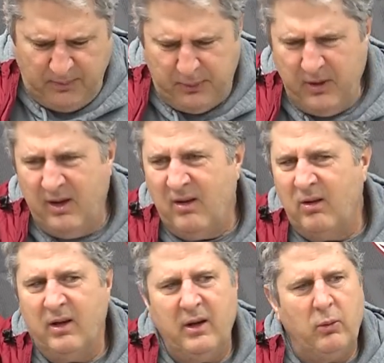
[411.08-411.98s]
Pretty
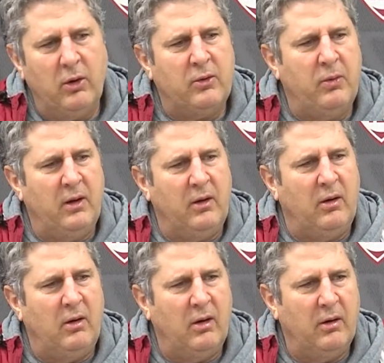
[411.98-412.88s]
early. He worked really
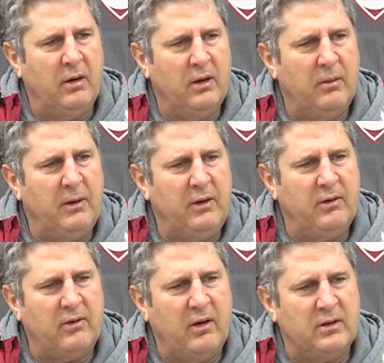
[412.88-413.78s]
hard. I mean,
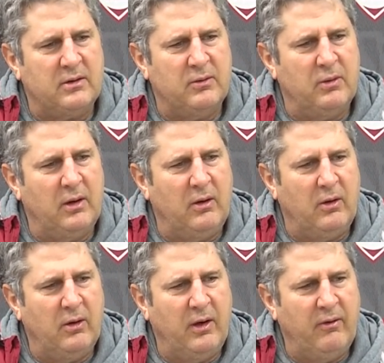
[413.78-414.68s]
just hustled really
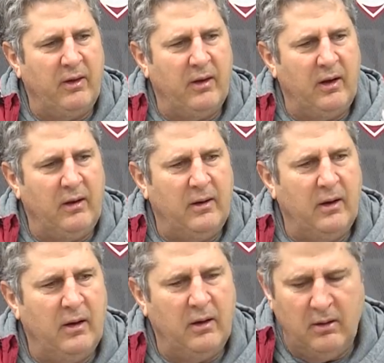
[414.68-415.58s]
hard in everything he
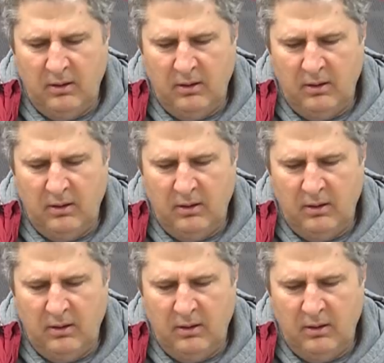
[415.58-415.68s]
did.